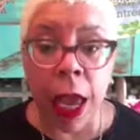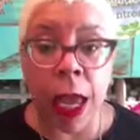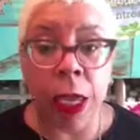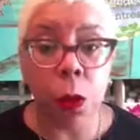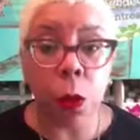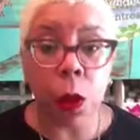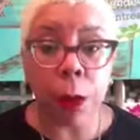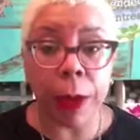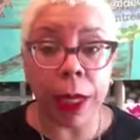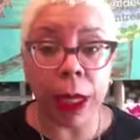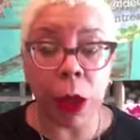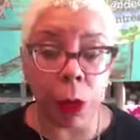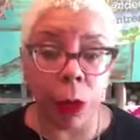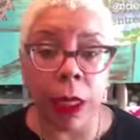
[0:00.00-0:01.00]
and you want to make
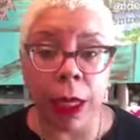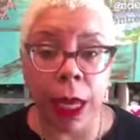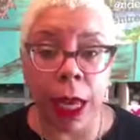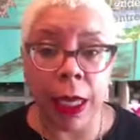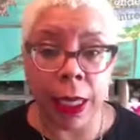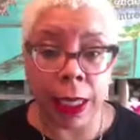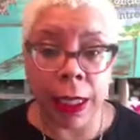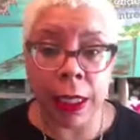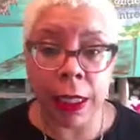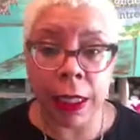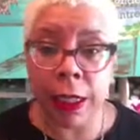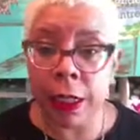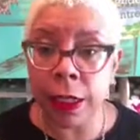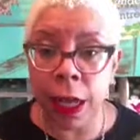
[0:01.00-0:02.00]
a quick and
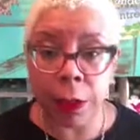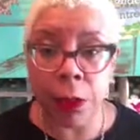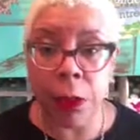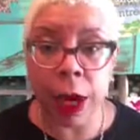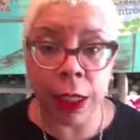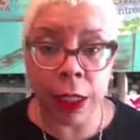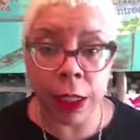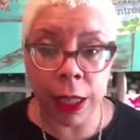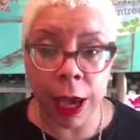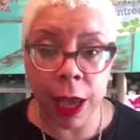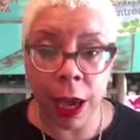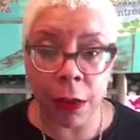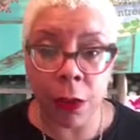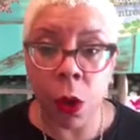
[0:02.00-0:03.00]
easy diaper rash
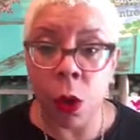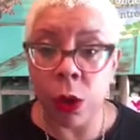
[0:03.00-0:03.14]
salve